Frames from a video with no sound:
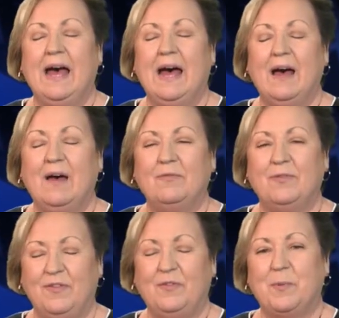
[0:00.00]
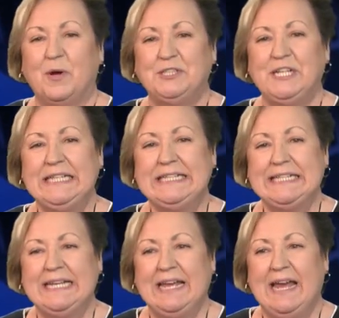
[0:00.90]
uh, for this
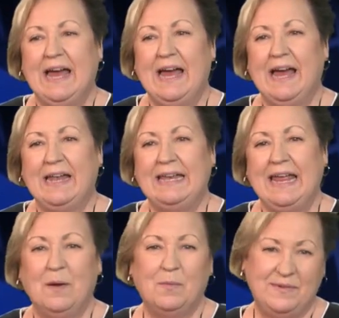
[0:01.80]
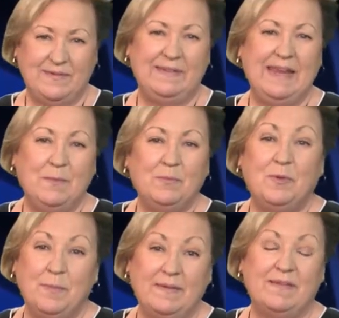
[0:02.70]
project and it was deemed
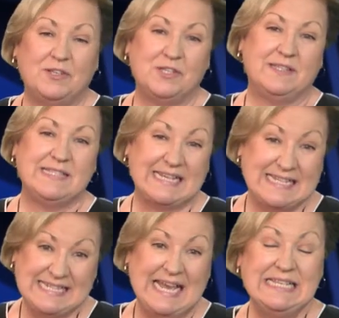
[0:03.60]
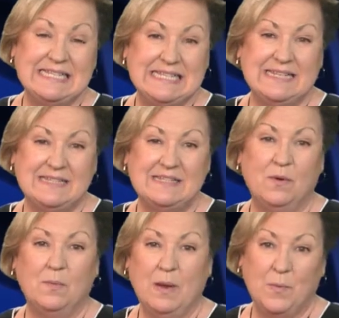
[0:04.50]
to be such a success,
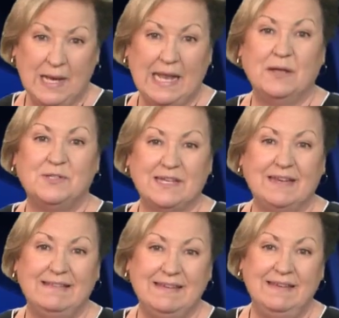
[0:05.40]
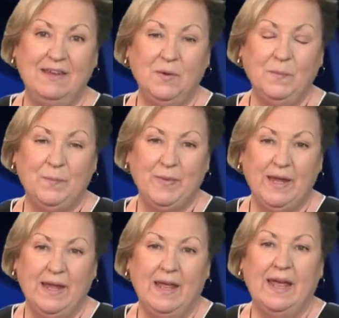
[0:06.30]
so we were allowed to continue.
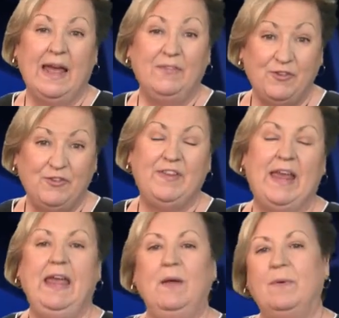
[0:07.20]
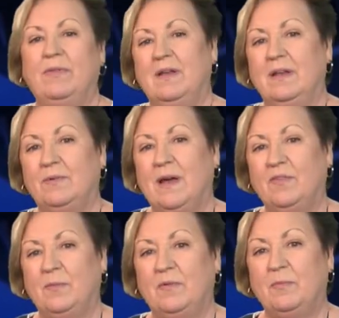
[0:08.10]
And today, within
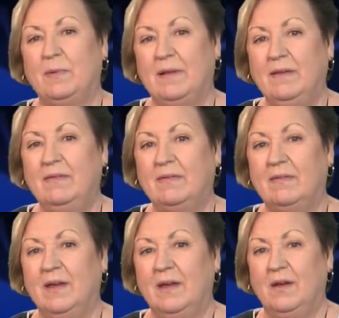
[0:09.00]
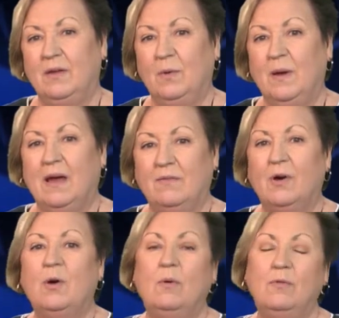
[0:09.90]
Erasmus Plus, you have
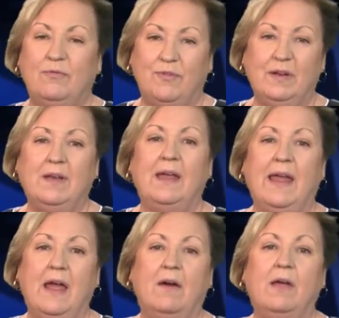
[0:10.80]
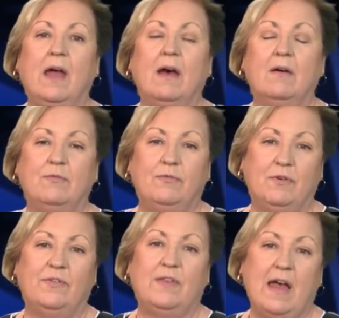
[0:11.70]
a whole funding area
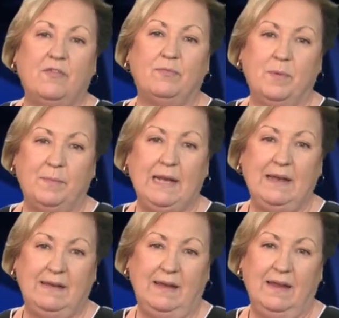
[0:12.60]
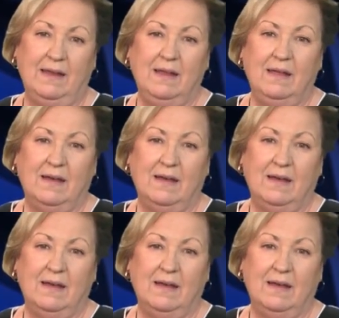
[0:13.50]
for staff mobility.